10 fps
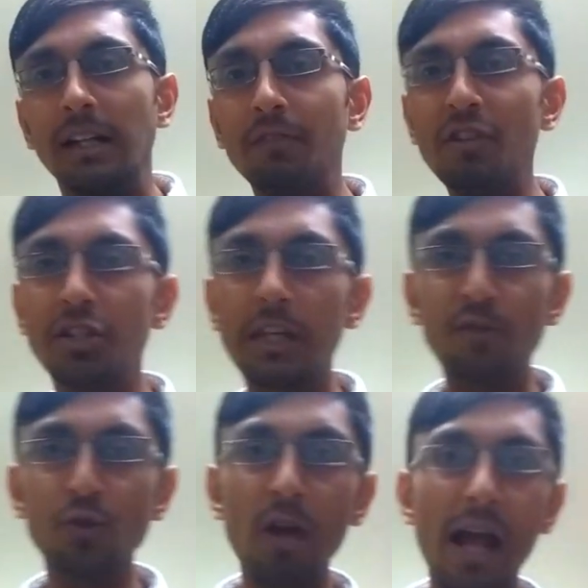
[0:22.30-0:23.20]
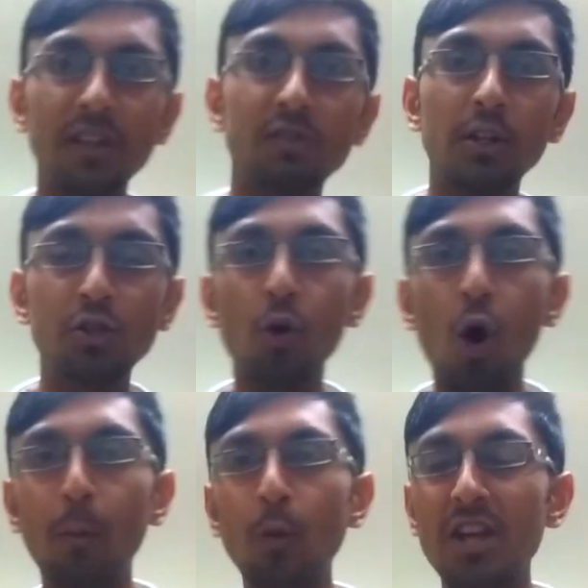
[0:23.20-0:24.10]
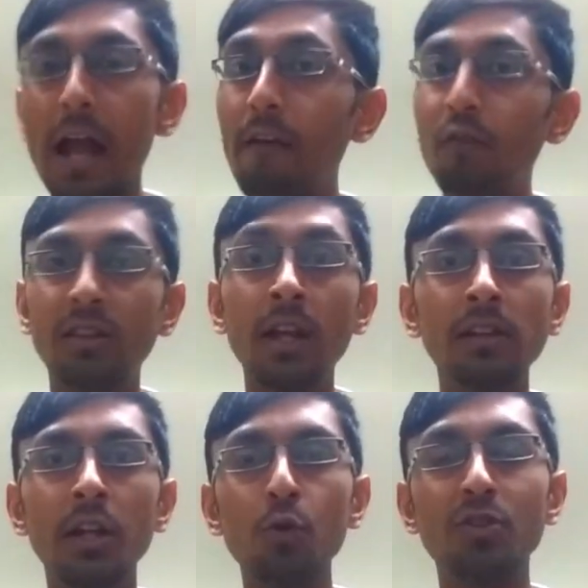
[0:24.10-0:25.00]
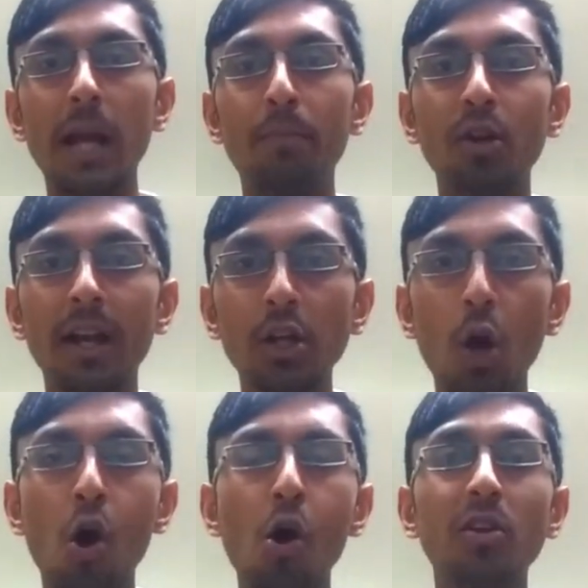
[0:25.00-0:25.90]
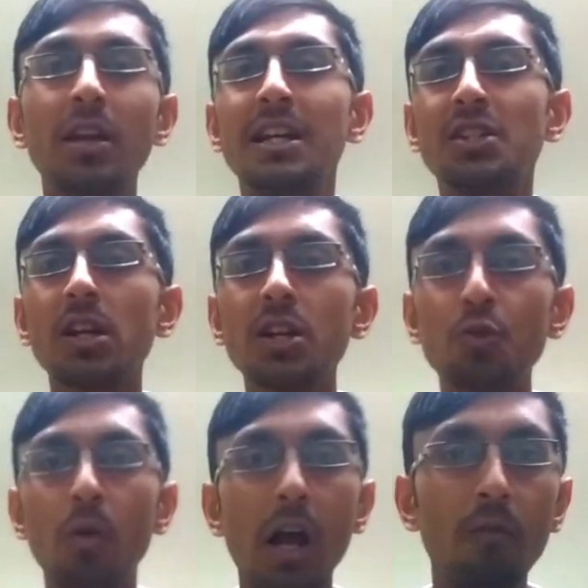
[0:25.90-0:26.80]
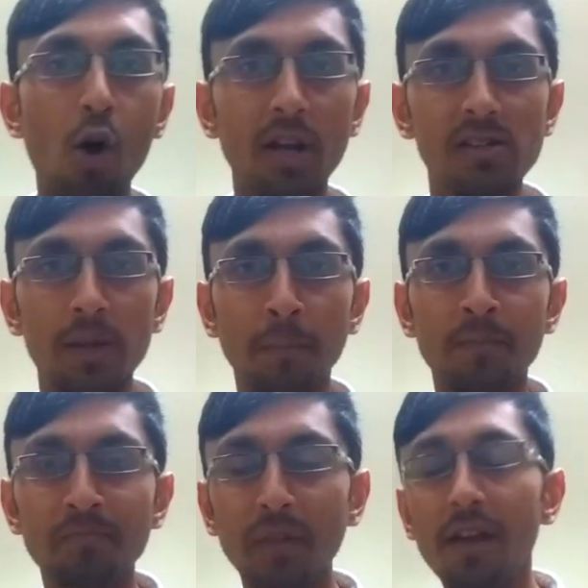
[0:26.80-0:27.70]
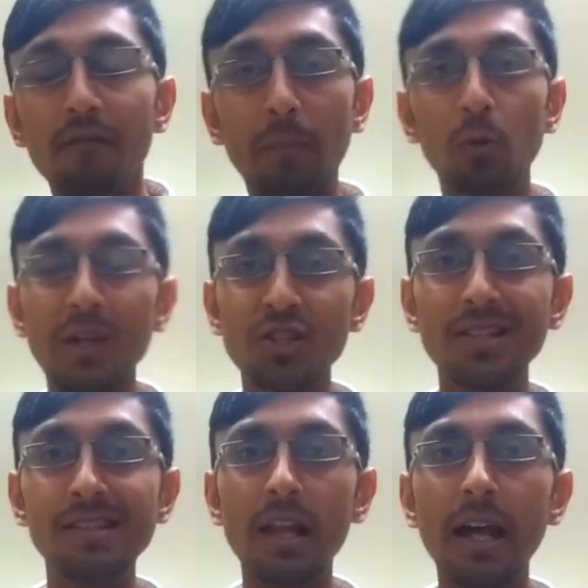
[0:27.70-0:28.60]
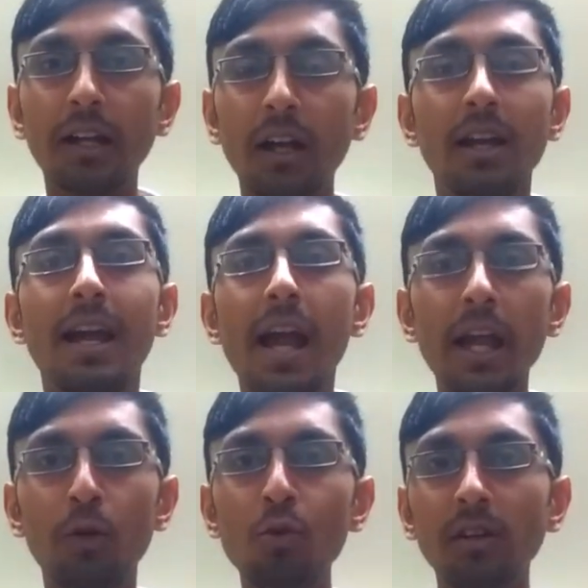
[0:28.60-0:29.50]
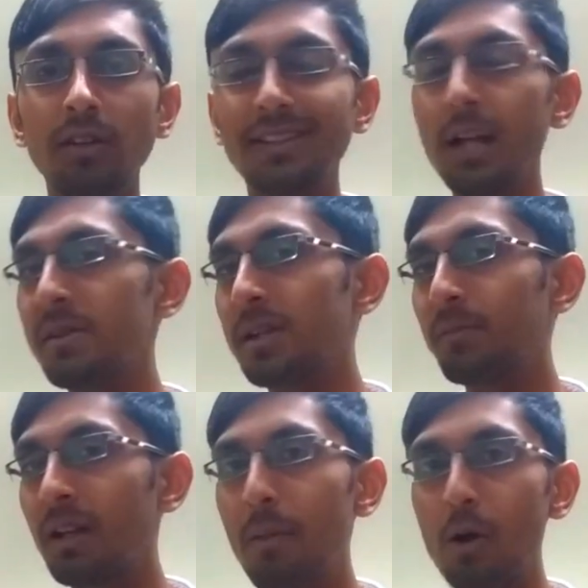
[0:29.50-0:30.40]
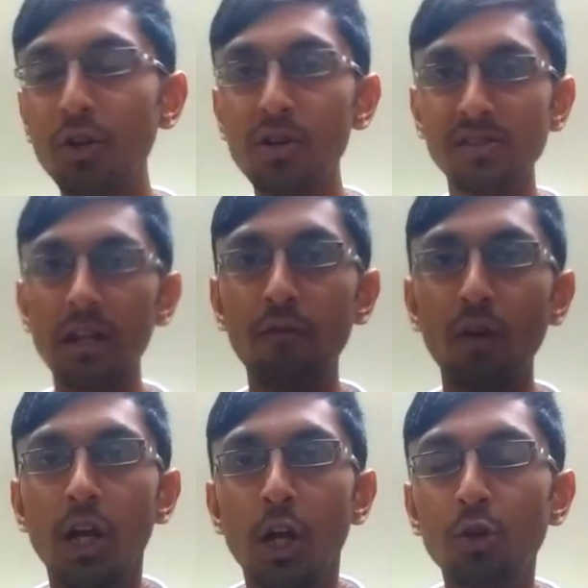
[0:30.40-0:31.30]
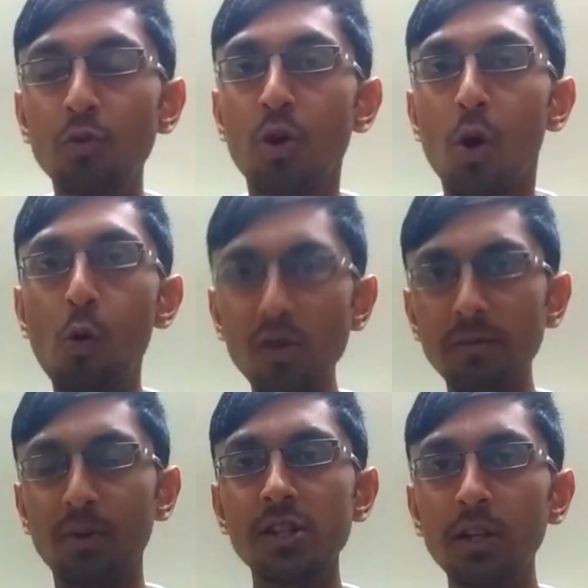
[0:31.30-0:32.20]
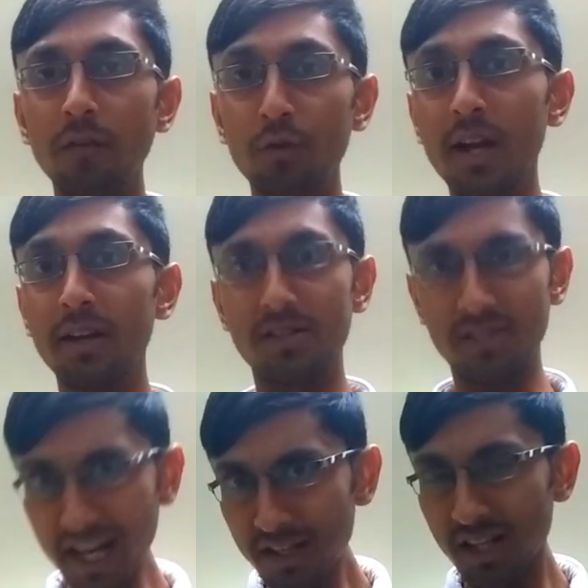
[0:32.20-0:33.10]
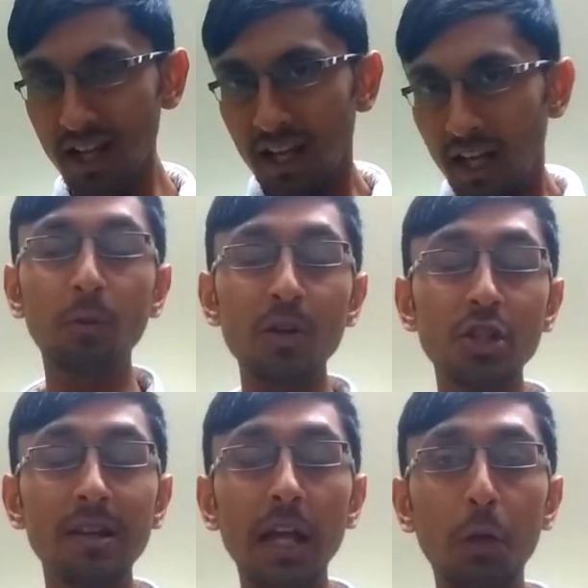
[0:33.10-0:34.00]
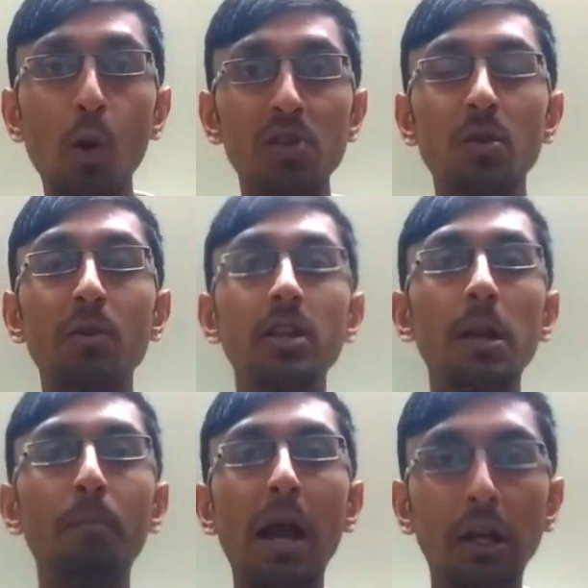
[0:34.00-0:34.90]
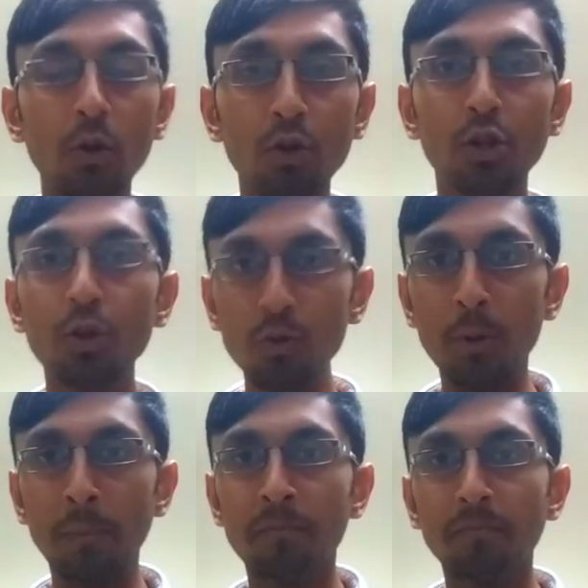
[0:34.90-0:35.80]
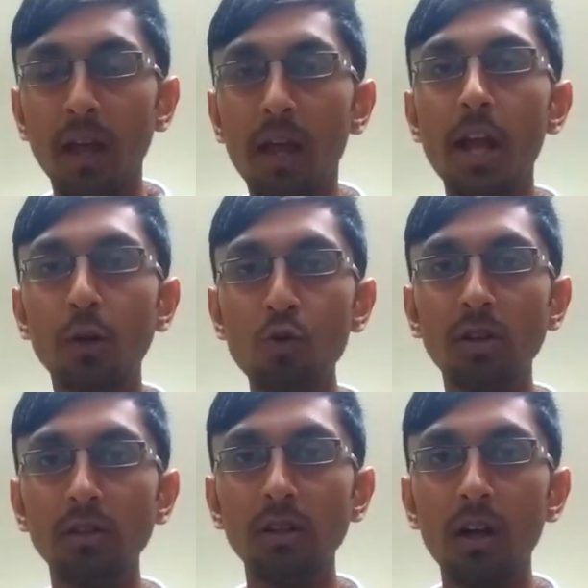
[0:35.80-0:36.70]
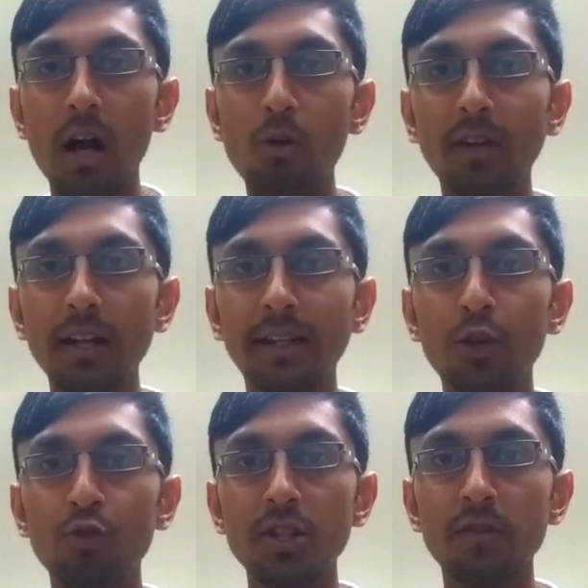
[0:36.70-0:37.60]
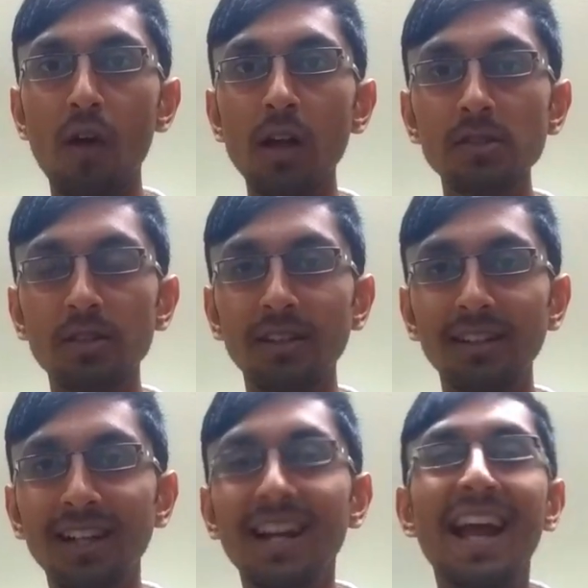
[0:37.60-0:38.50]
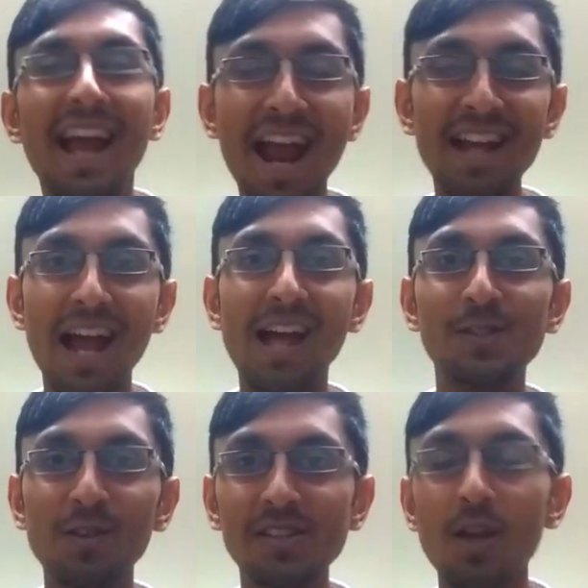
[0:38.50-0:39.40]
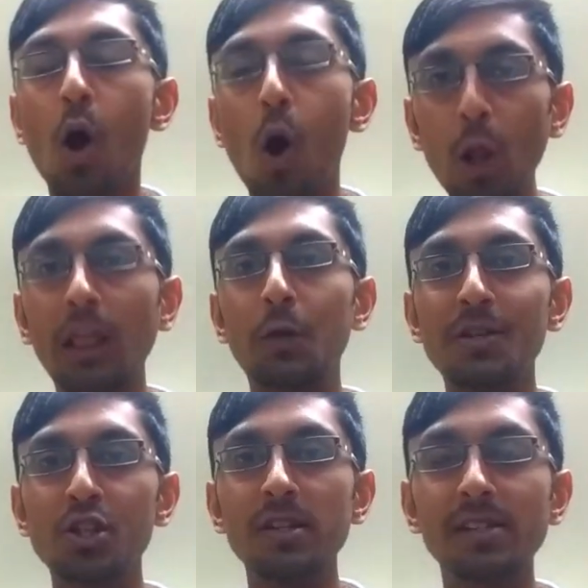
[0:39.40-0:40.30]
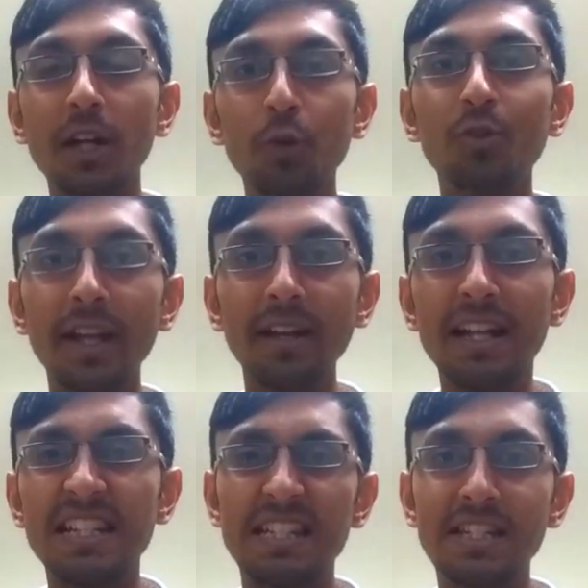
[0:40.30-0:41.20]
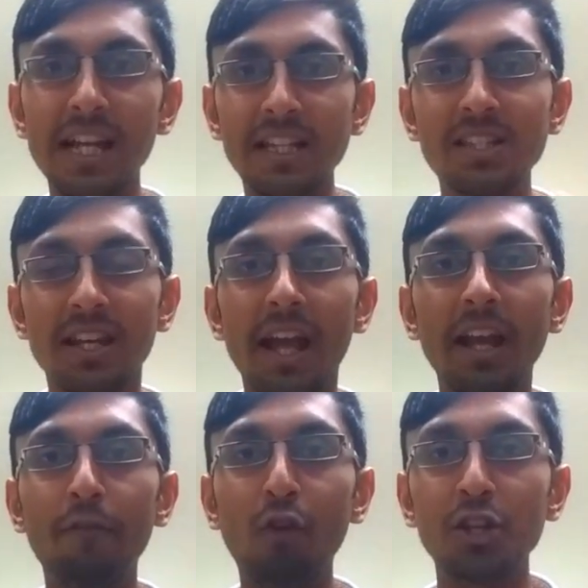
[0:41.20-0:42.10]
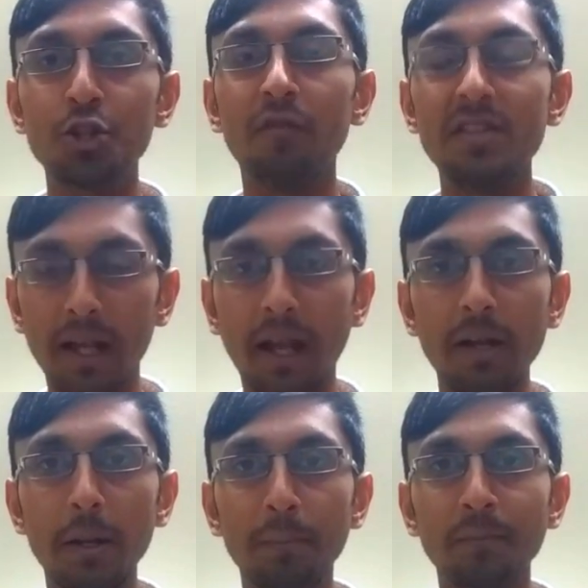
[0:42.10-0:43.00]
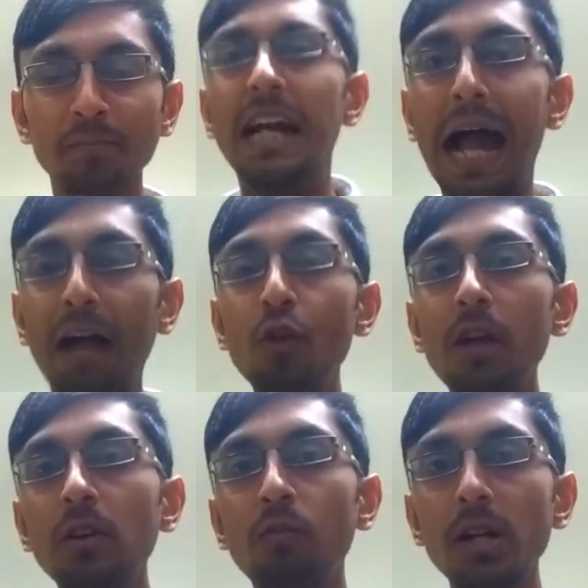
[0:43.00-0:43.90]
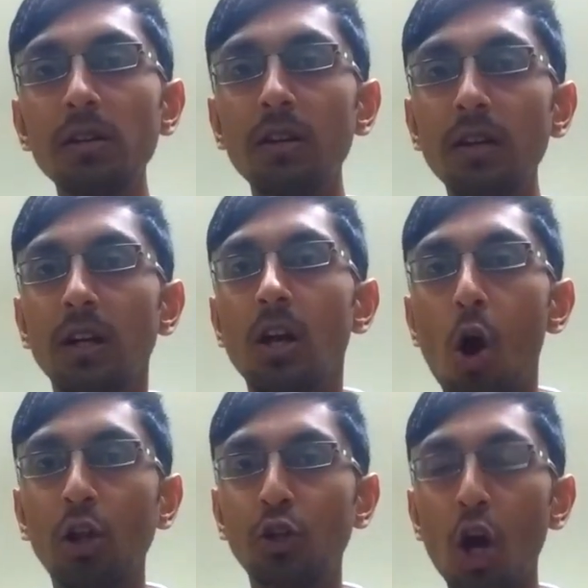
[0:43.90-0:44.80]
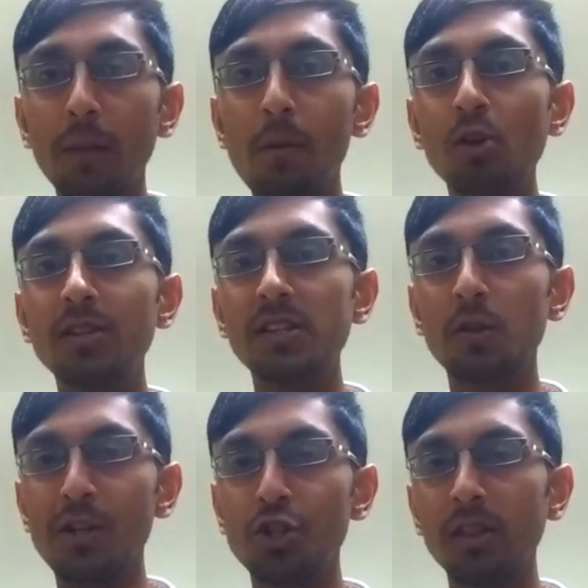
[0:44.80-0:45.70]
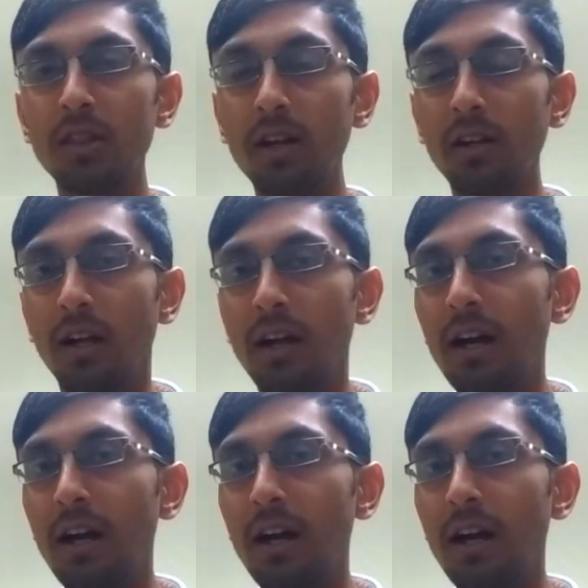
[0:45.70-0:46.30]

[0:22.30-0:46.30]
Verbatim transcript: which gives you answers to almost everything that you type on it or search via voice. From questions like, hey Google, tell me something about yourself, to who is the President of the United States? From the question like, what's the weather in Bangalore, to hey Google, how can I get rich fast? It answers all the questions that you need just in a fraction of a second. Have you ever wondered or thought about this question that